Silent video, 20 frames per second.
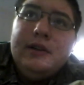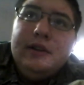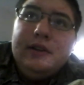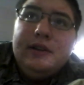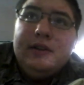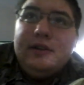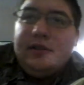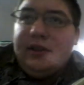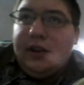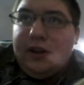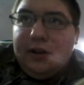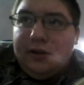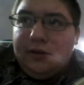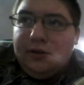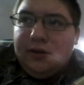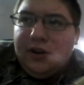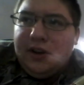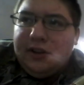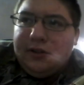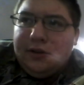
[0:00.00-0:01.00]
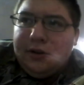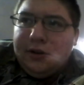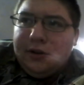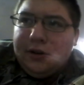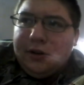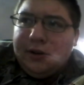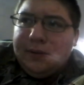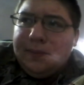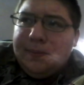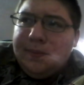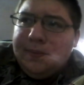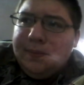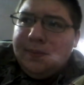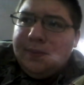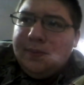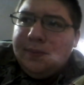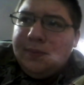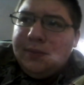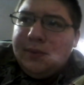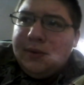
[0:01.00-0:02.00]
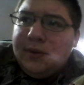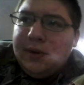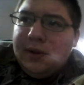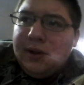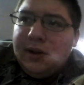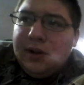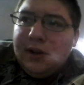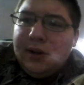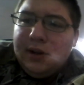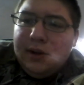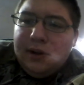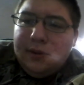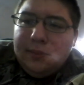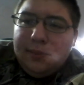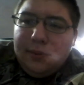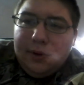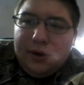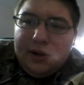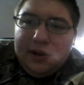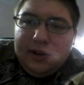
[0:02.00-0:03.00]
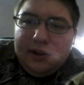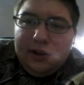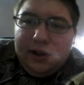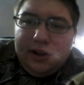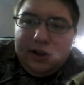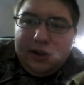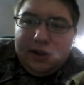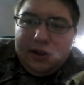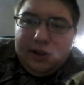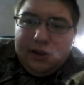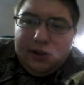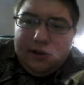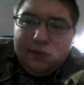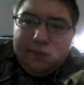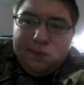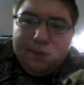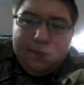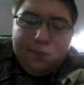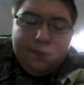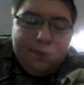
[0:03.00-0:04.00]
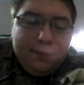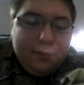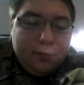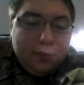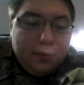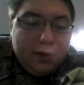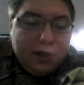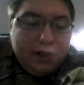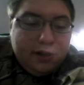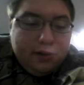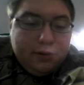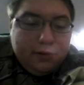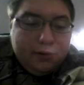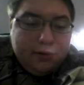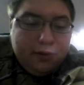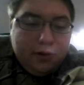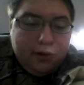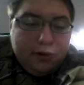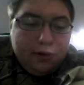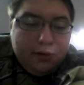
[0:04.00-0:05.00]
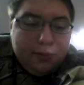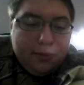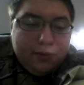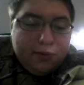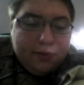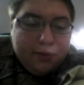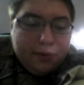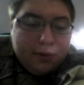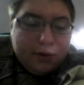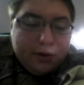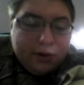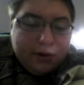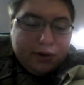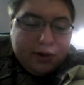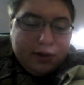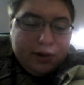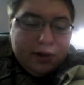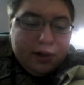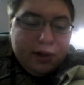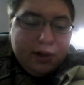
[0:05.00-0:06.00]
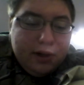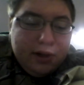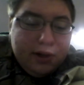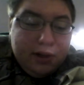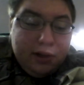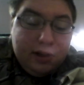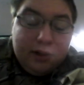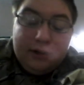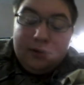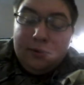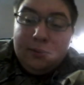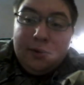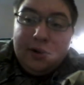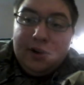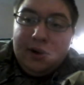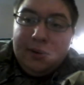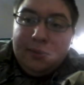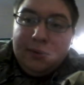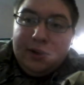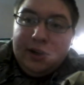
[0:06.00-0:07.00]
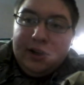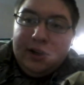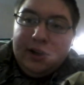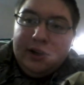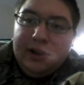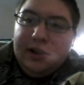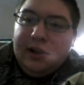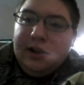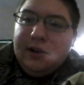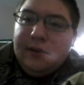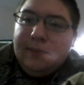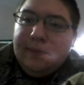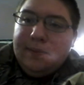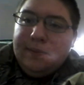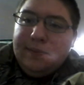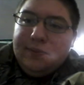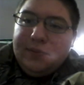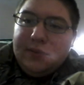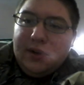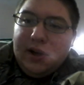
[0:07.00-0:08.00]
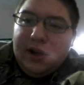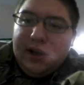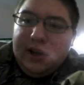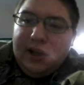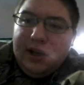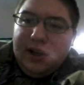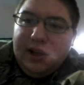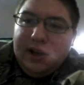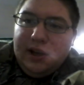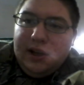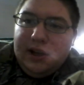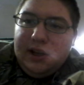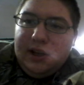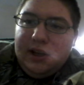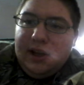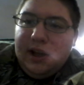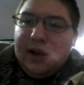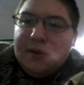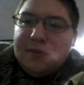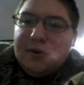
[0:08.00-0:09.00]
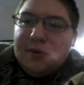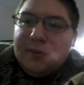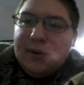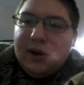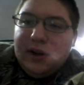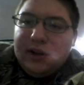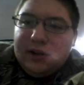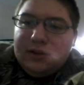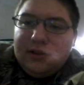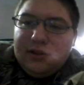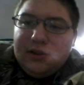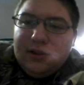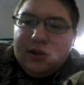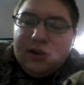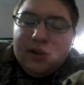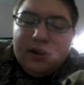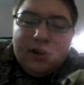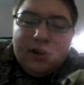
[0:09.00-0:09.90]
Inside a dresser, put it like what I used to do before. I told my grandma that I did it. I had a ammo box,